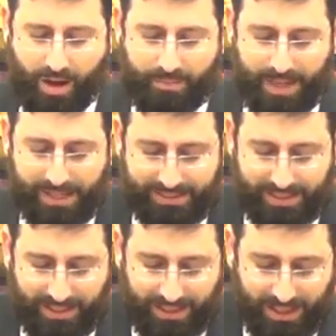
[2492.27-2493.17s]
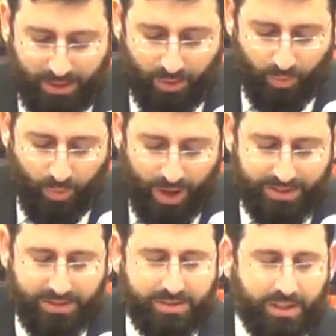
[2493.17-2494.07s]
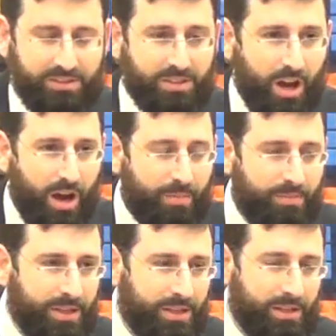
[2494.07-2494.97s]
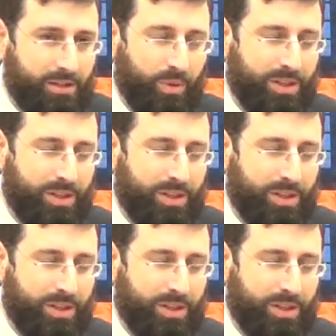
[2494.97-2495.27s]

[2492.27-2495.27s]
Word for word: Amazingly, what does Naomi?